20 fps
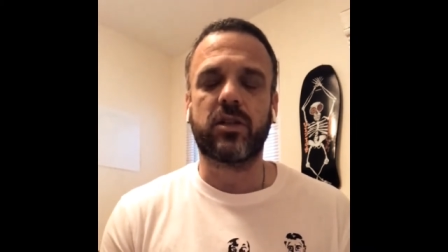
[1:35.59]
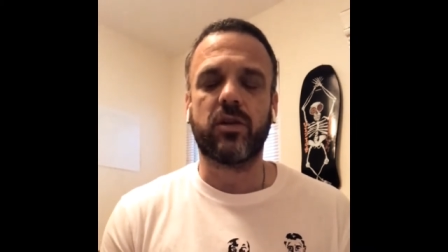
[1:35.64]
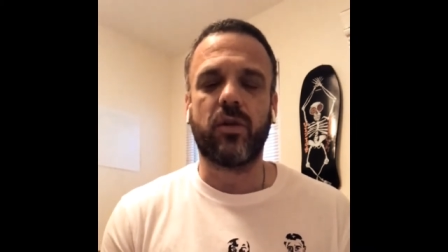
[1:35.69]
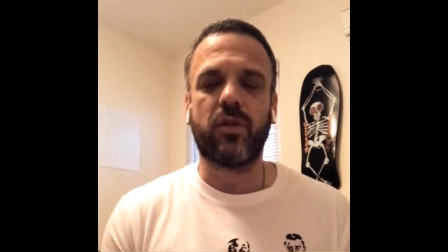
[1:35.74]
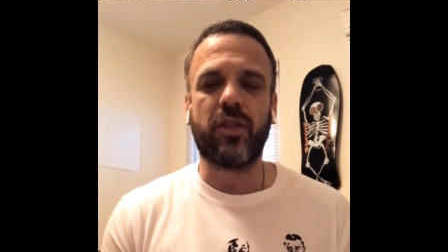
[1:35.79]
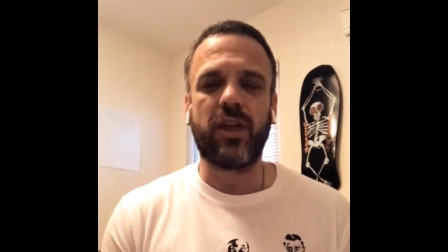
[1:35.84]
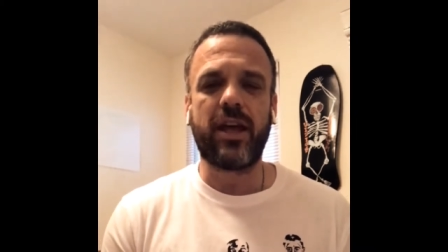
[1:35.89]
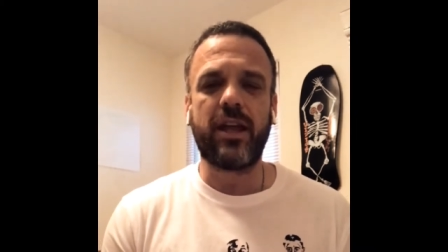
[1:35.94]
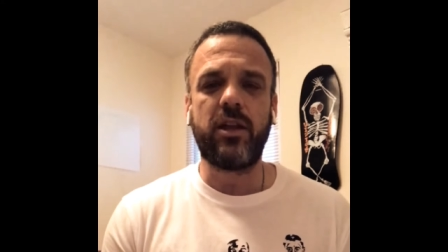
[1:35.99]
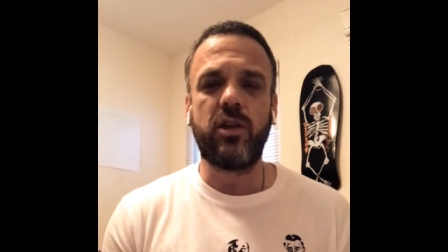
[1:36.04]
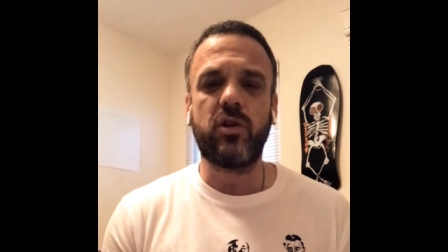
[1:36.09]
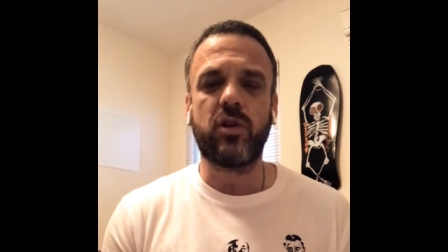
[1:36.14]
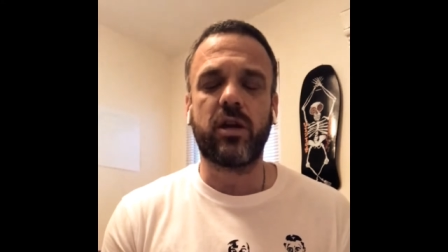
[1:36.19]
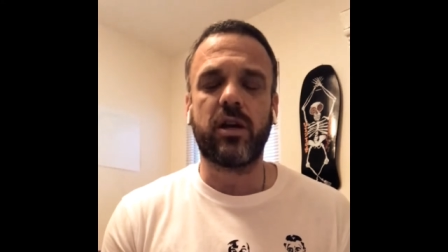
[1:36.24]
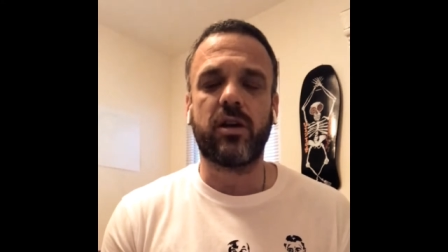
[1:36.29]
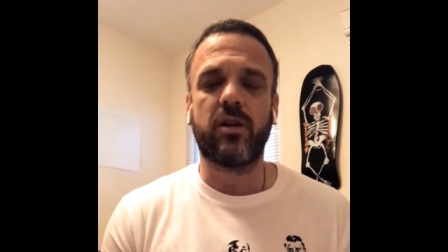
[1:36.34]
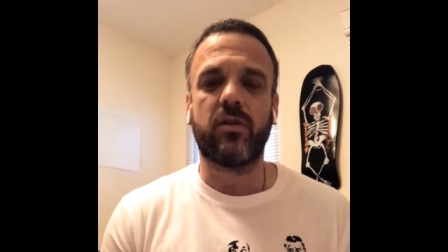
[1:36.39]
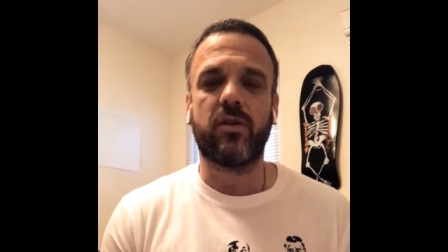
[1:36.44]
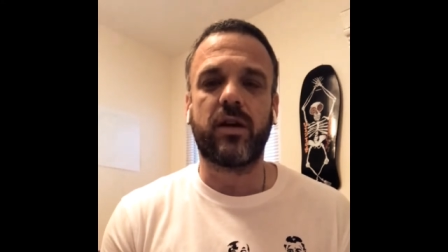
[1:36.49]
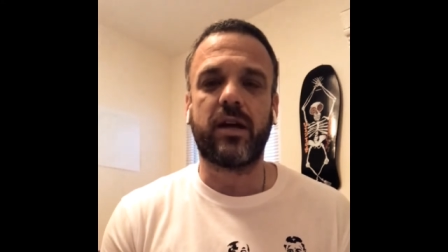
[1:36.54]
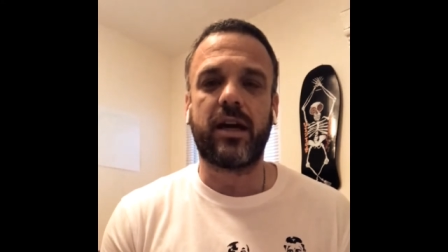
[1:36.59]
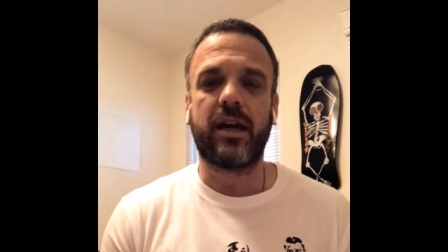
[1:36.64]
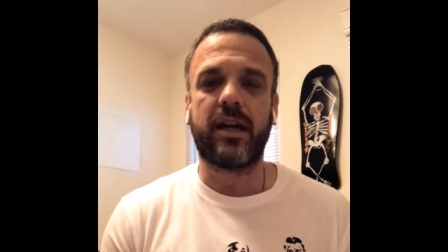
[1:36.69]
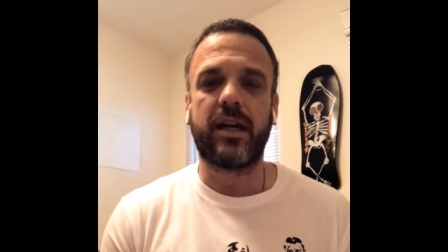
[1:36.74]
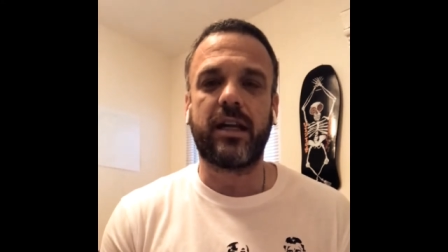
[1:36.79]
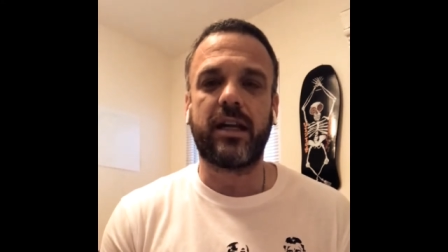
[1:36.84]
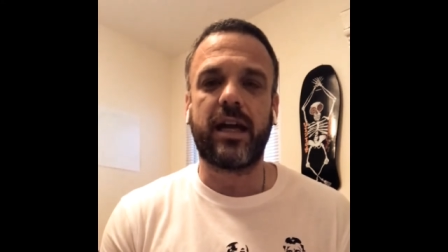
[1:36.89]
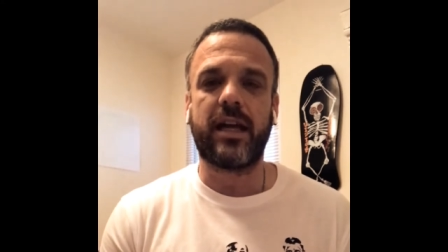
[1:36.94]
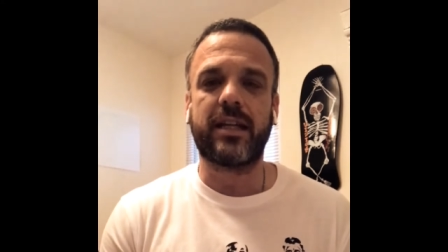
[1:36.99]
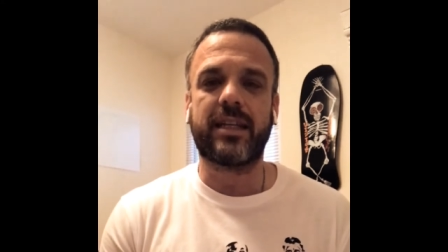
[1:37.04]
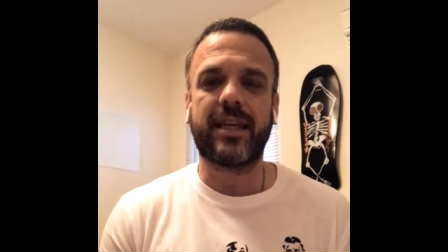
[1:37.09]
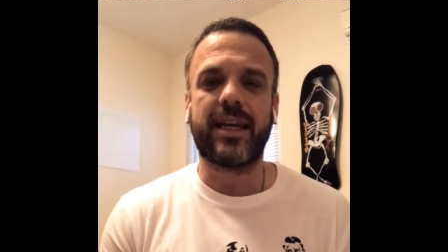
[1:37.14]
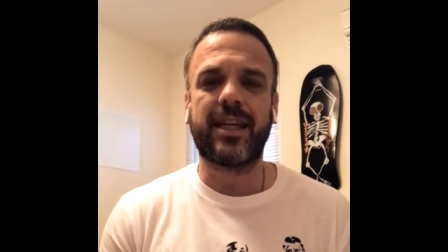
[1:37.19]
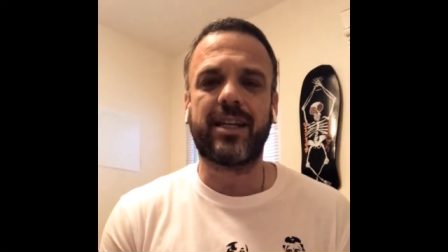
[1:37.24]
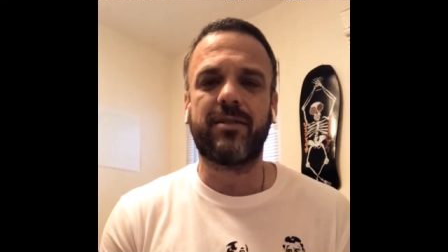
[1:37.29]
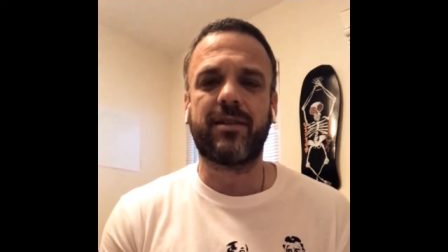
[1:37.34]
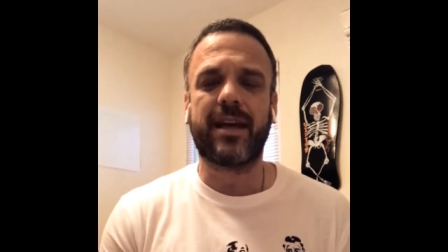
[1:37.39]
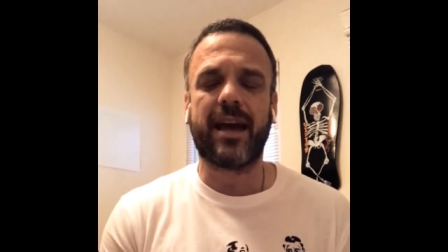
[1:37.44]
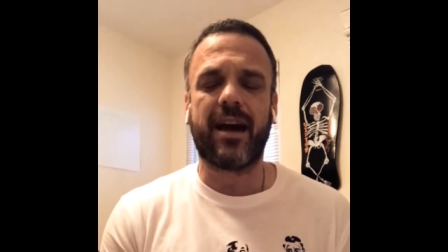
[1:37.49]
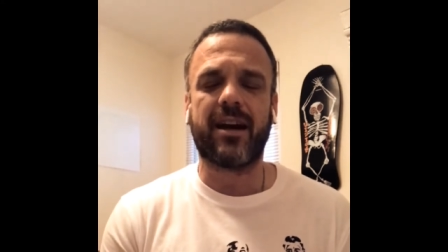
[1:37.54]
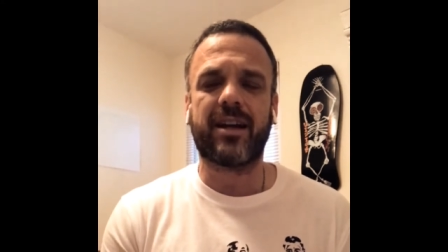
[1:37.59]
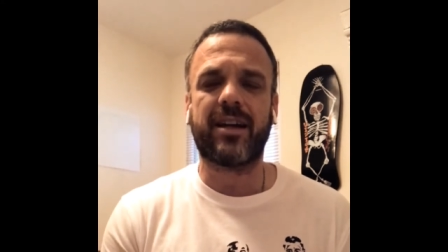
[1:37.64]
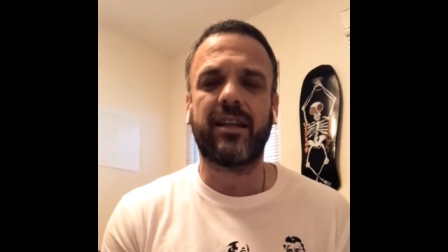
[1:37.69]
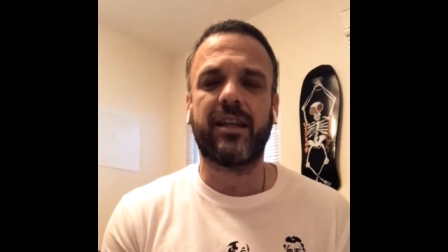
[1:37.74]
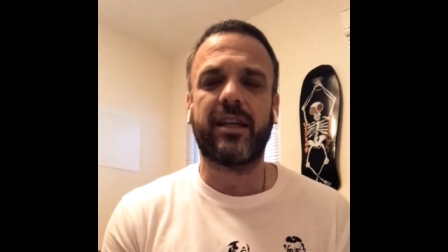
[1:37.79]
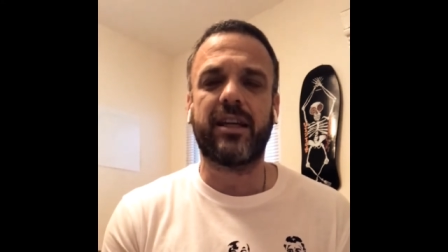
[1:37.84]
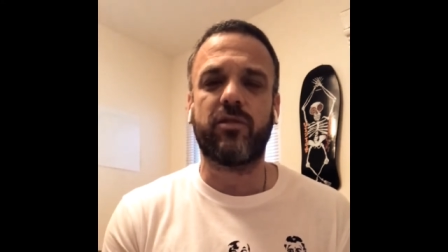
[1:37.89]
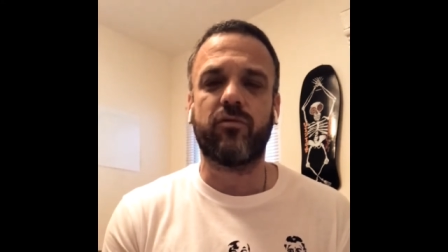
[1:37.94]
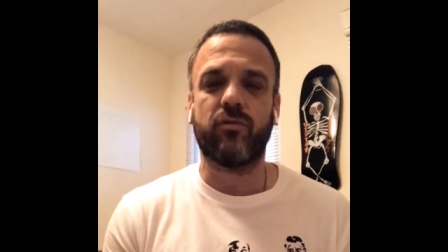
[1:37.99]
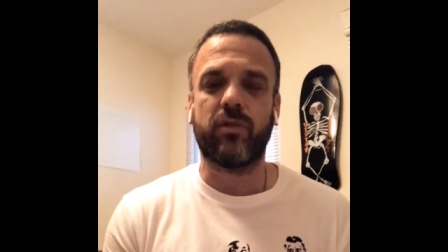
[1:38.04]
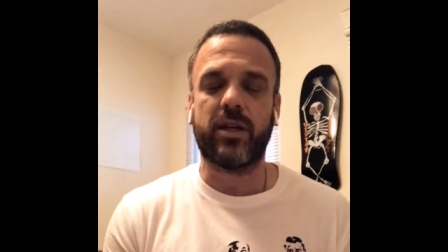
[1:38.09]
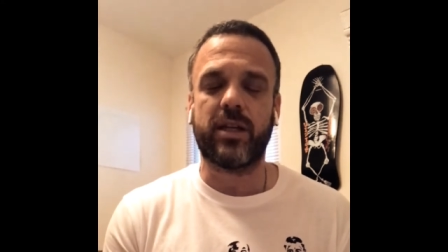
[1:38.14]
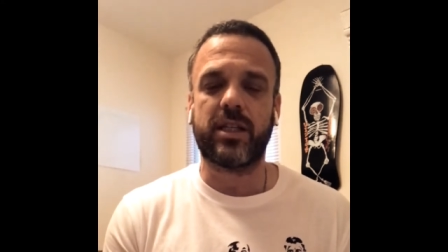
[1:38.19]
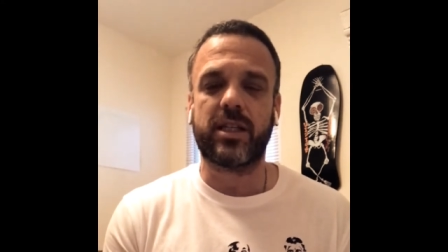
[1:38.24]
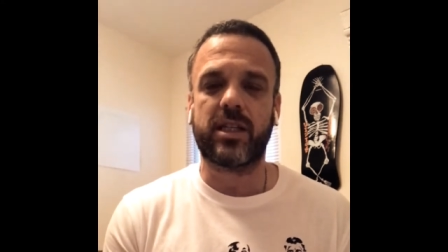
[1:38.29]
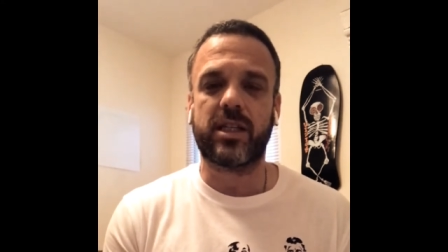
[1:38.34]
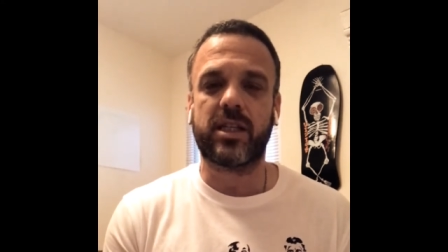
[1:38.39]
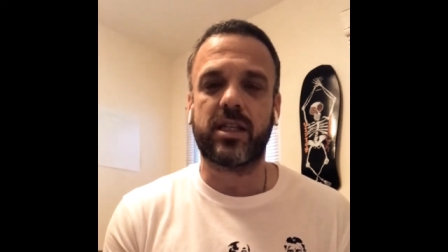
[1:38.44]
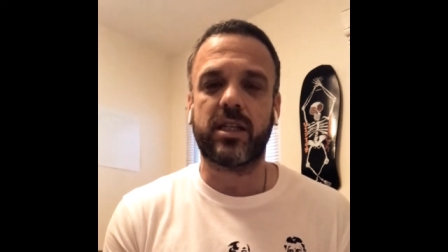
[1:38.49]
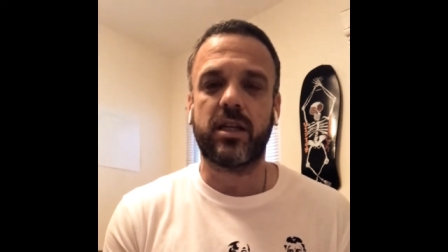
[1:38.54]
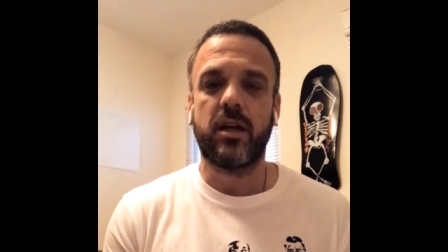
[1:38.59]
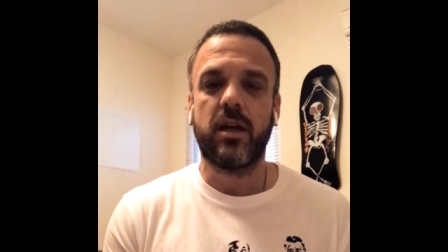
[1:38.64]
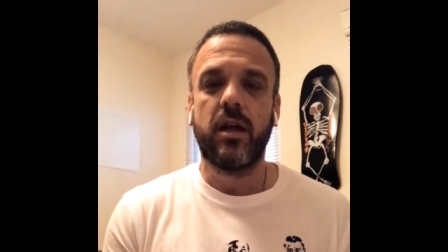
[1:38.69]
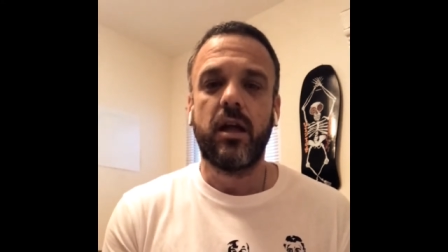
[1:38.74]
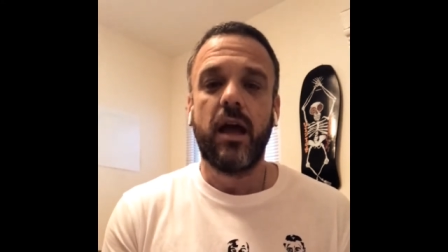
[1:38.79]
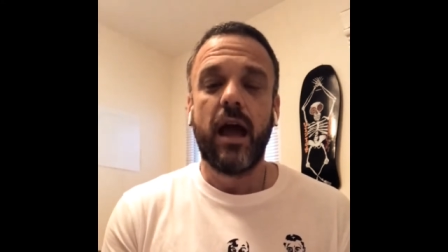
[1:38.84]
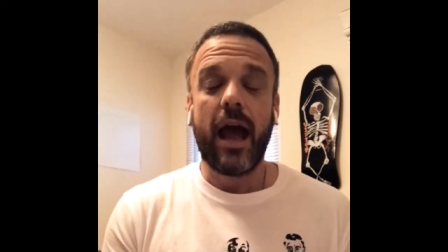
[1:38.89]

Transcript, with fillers: So then you can go ahead and take some calculated risks.